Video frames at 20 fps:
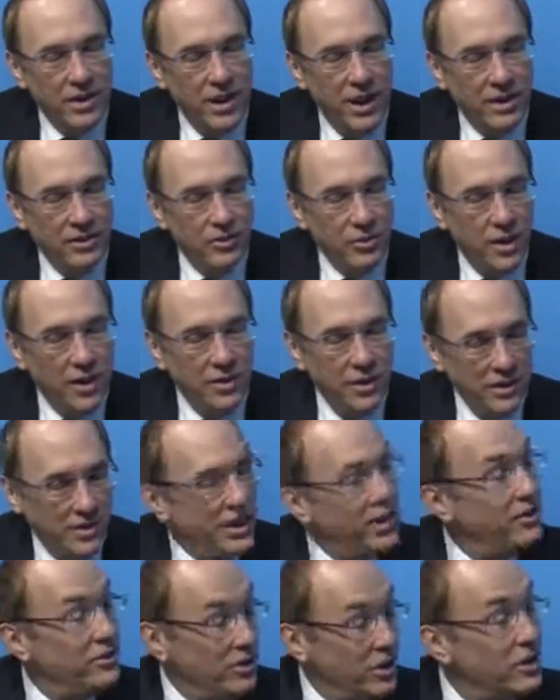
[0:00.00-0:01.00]
And so I think
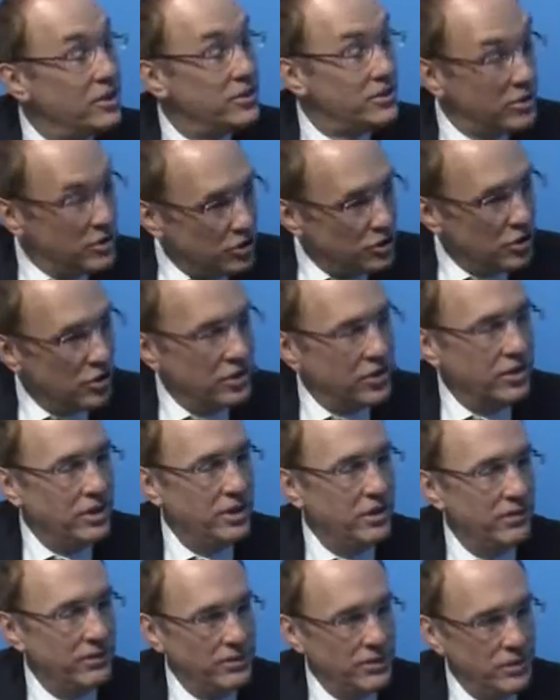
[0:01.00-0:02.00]
that does certainly
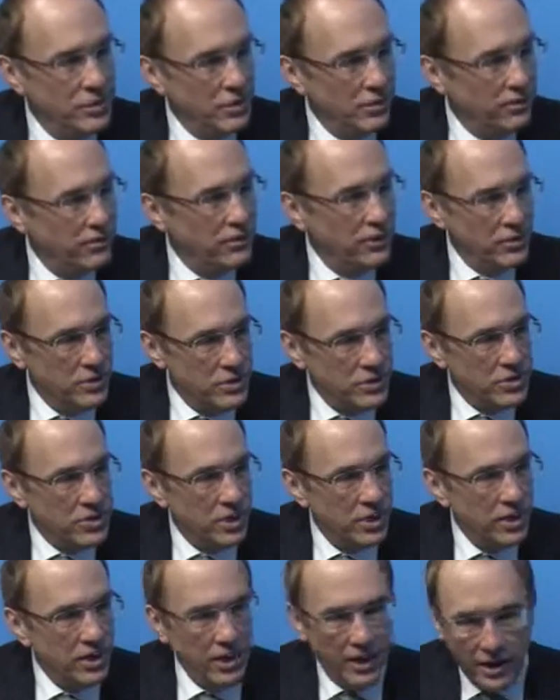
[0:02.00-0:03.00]
deserve further
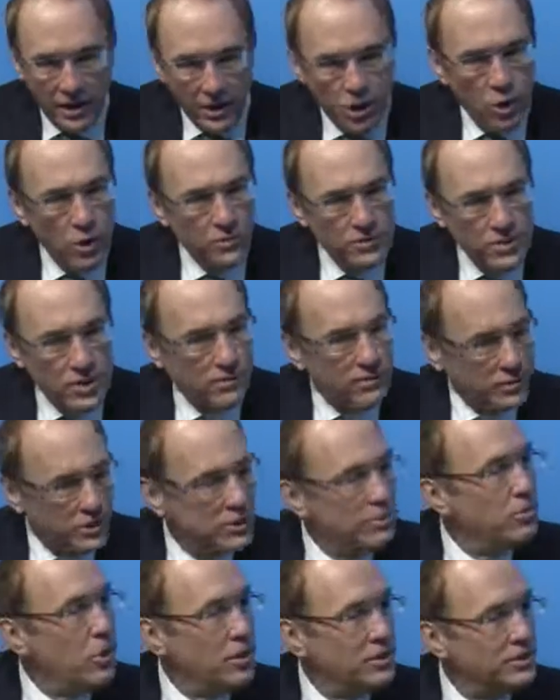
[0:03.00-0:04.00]
study. And I know of several
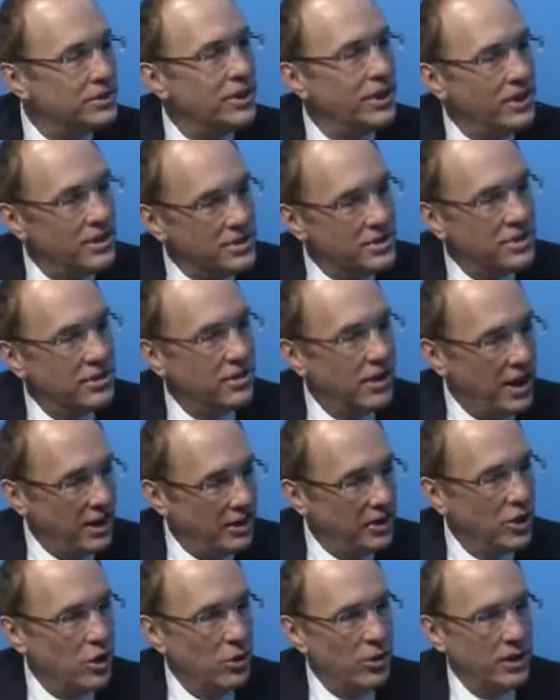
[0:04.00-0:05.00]
small studies that are
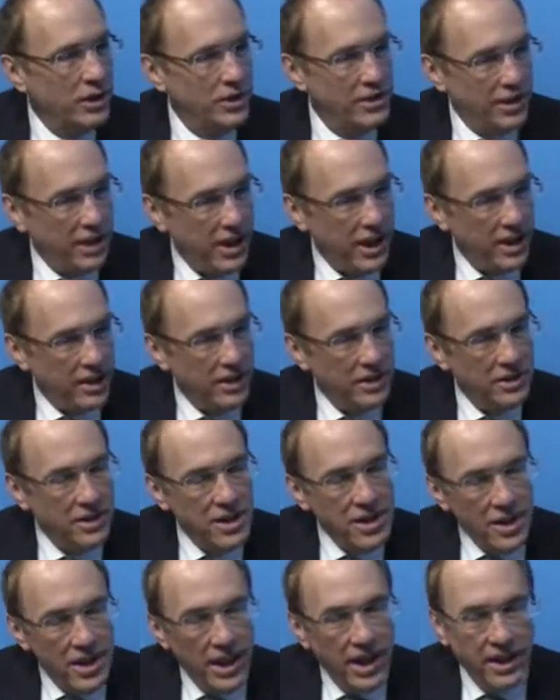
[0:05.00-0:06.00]
ongoing in that.
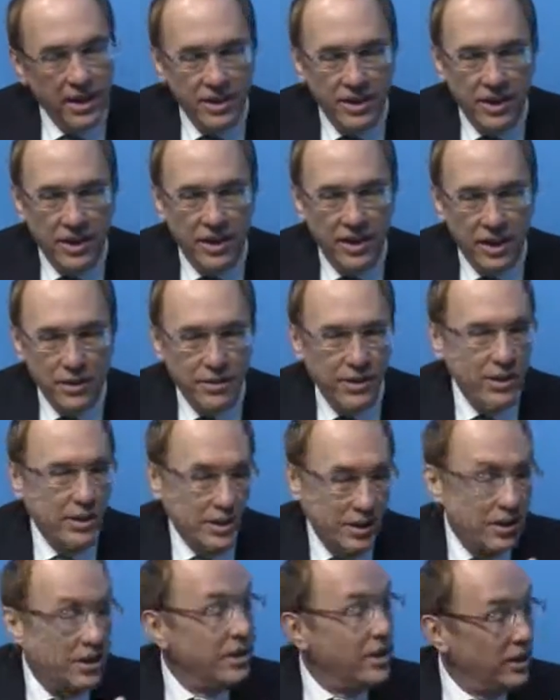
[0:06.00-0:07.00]
And again, I think
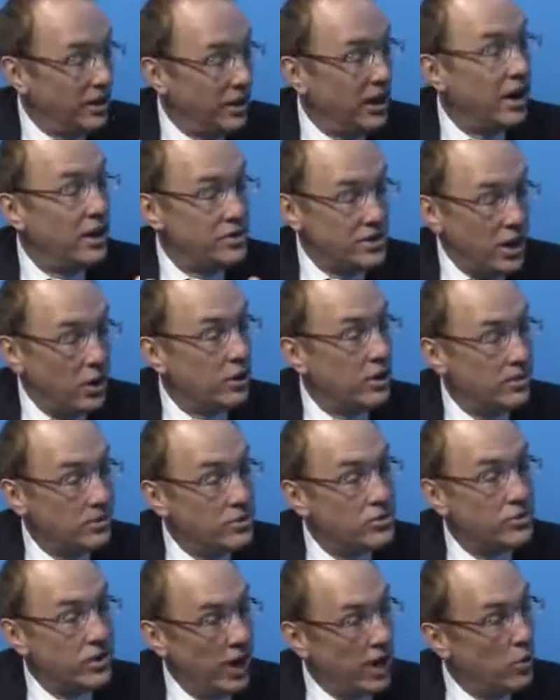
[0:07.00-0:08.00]
a large outcomes
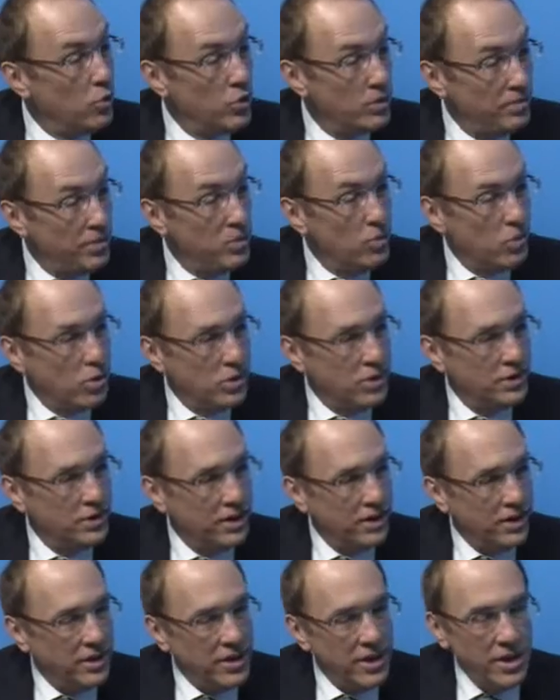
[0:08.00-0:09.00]
trial would be
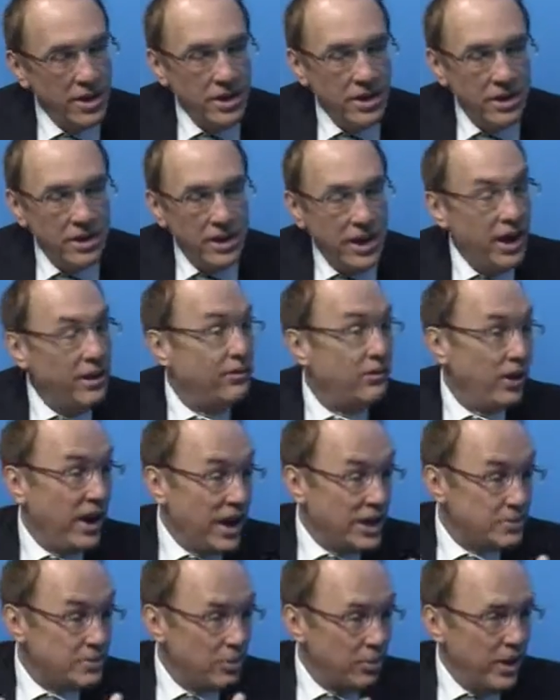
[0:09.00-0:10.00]
warranted. Yeah. And for
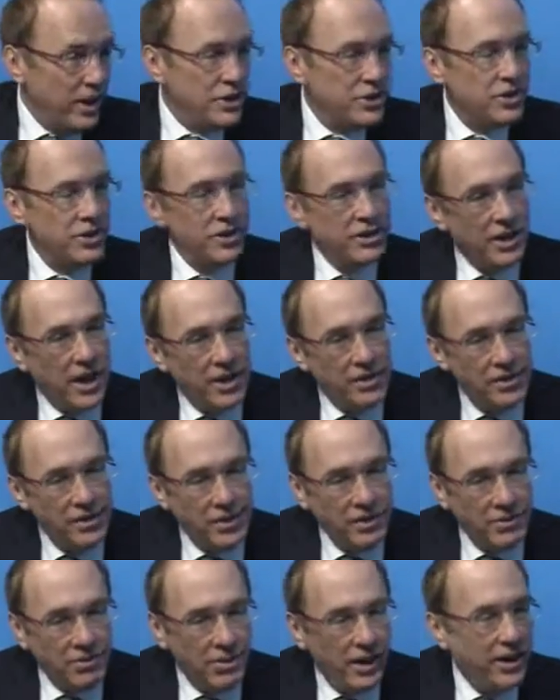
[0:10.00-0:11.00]
aspiration, I
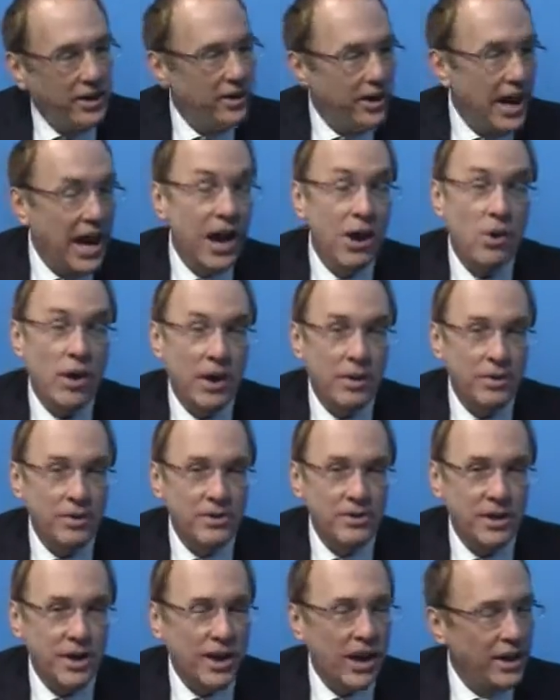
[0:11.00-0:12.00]
think right now I would
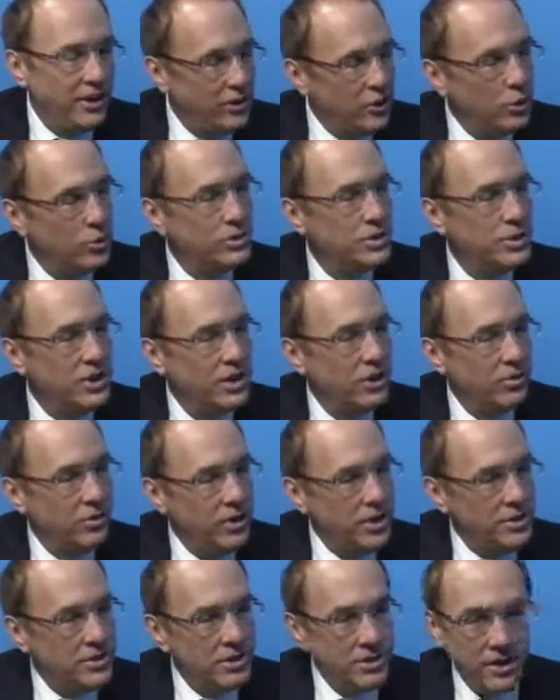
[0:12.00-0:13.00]
say I don't see a
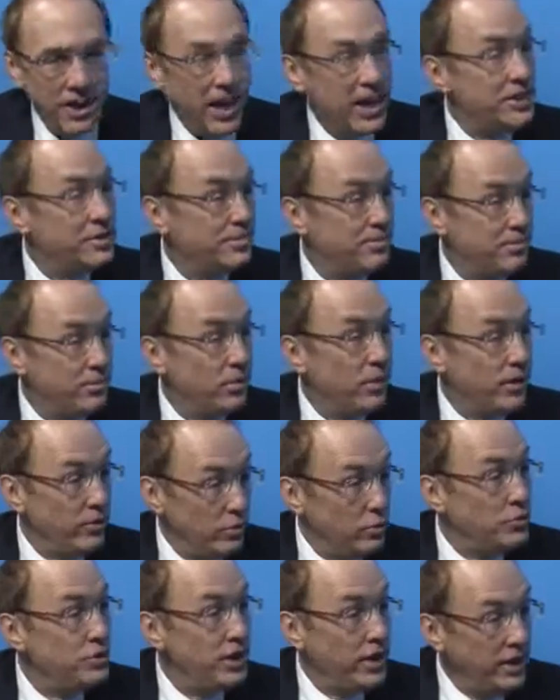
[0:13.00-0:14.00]
reason to aspirate
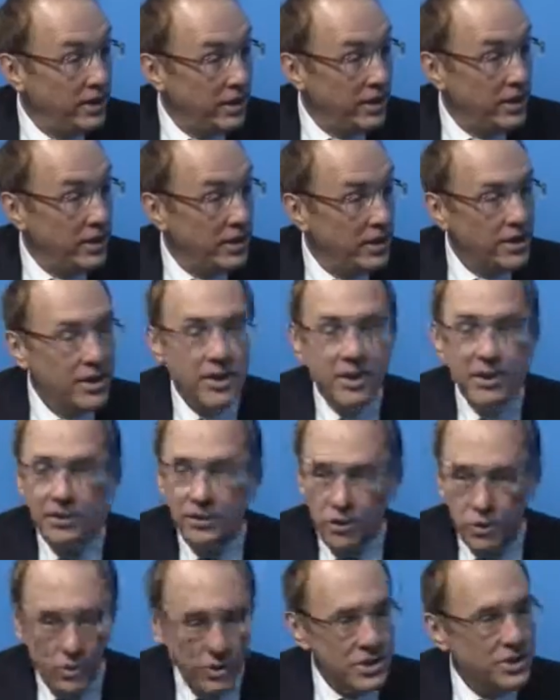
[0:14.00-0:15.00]
routinely. Right.
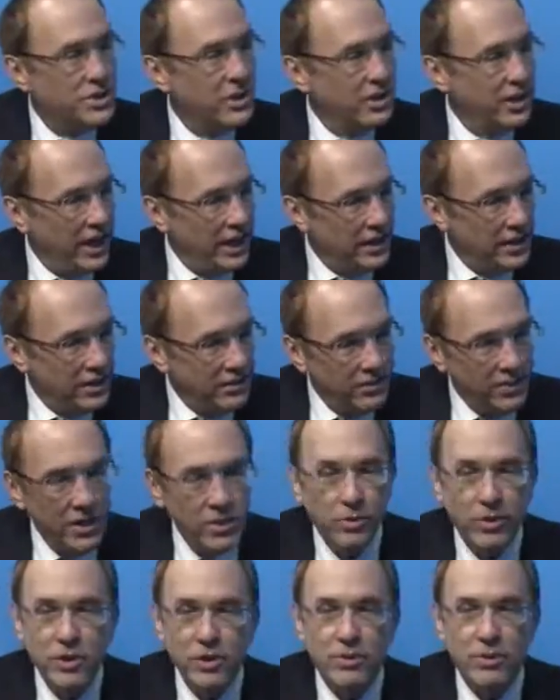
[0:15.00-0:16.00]
Do it selectively
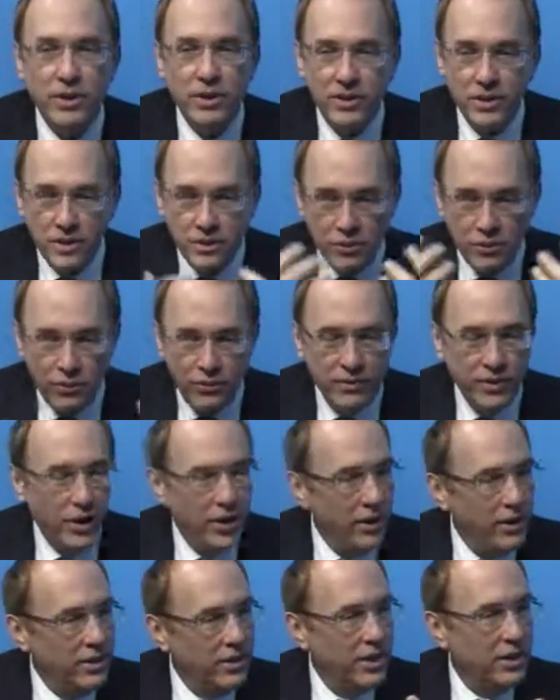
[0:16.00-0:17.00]
when you think there's
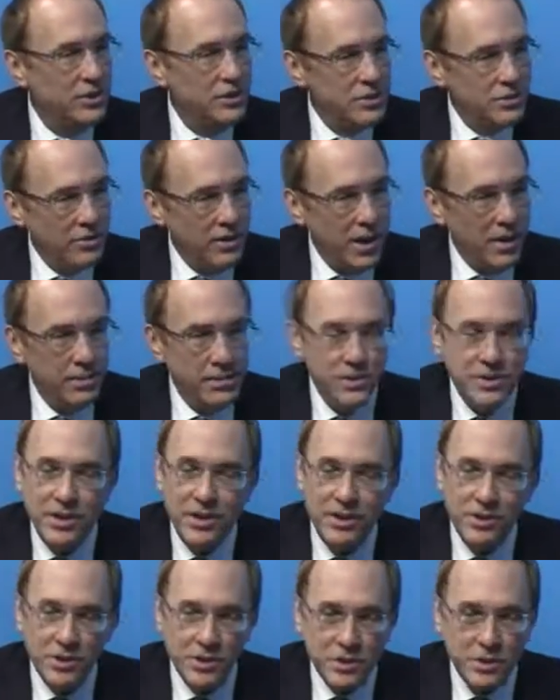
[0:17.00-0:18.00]
very large thrombus that
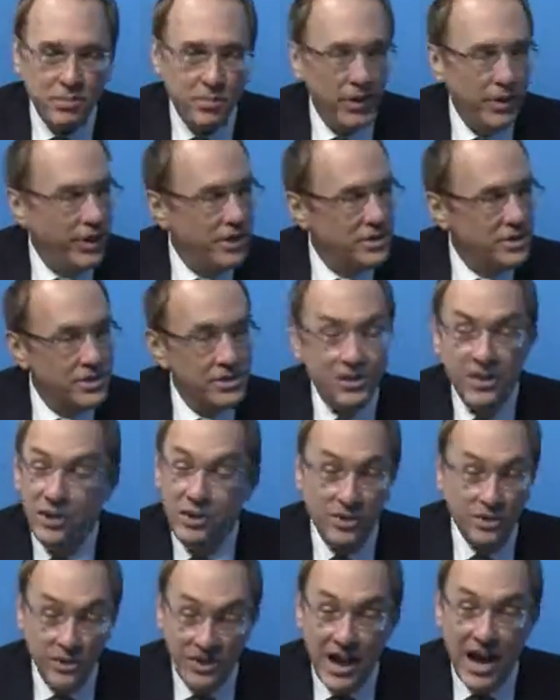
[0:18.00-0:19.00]
your experience has said
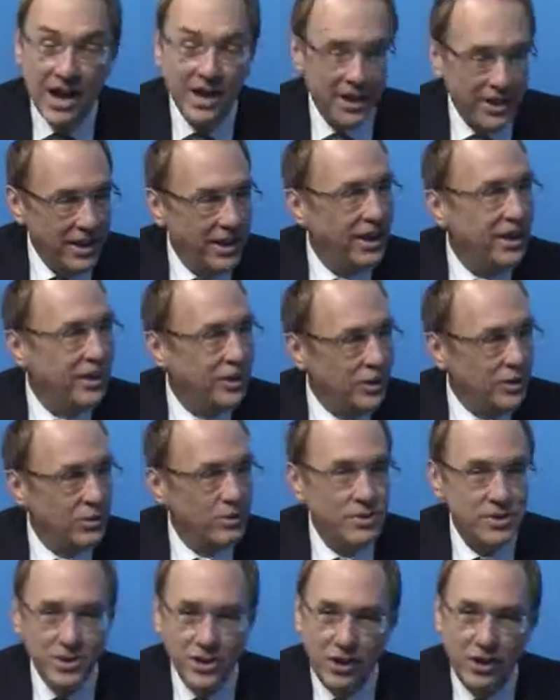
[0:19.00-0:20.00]
you're not going to get a good
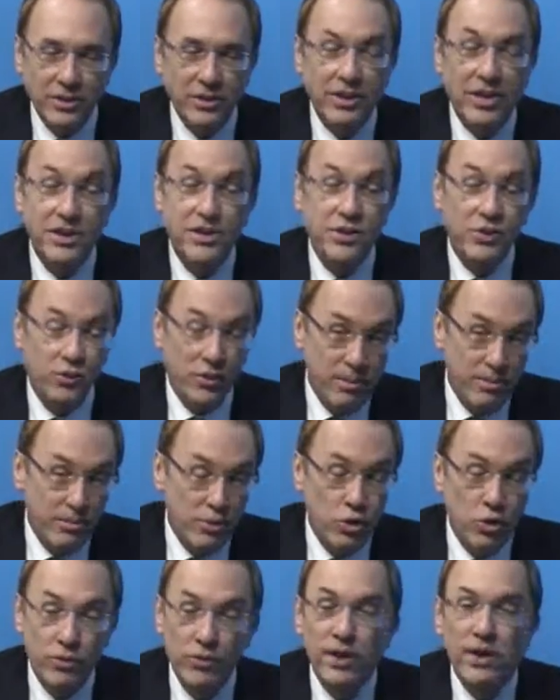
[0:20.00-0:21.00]
result unless you
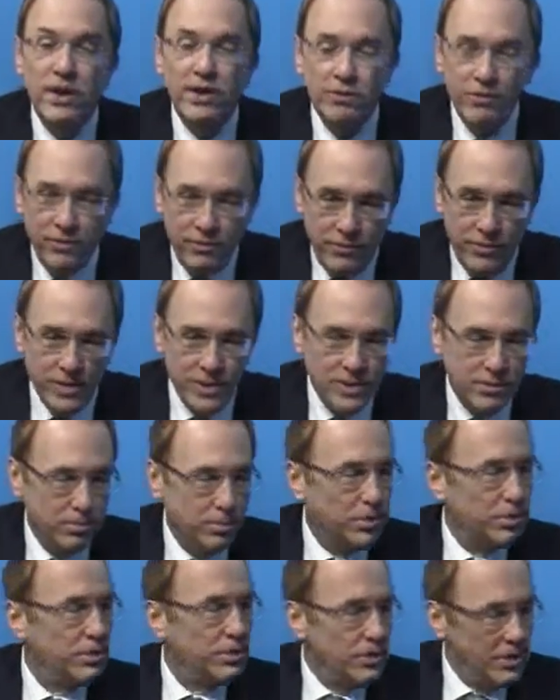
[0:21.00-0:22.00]
remove
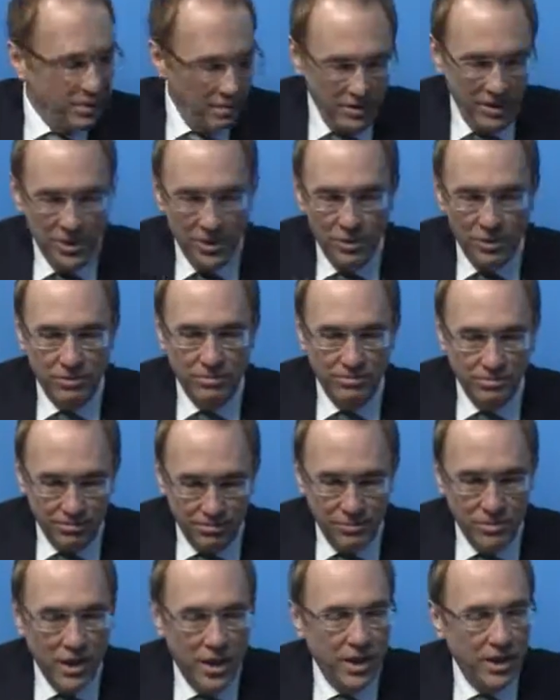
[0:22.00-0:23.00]
visible,
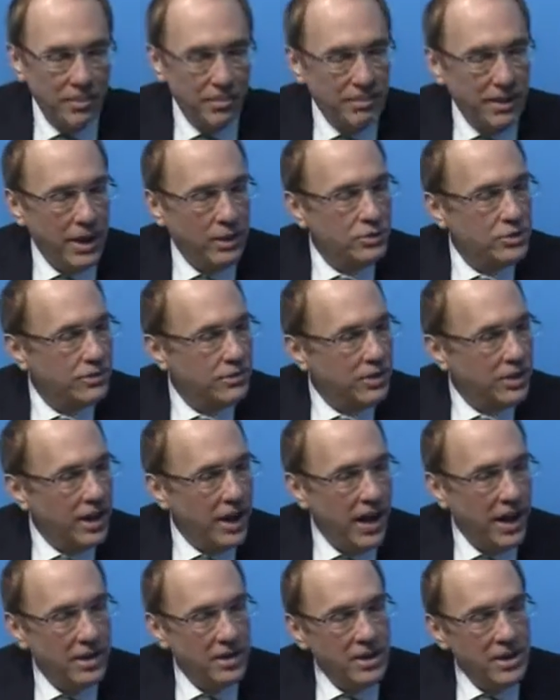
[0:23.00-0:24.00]
amounts of
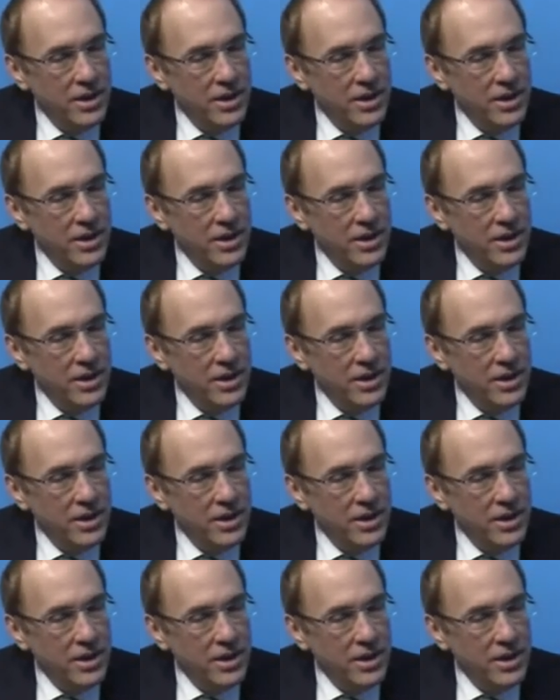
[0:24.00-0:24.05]
clot.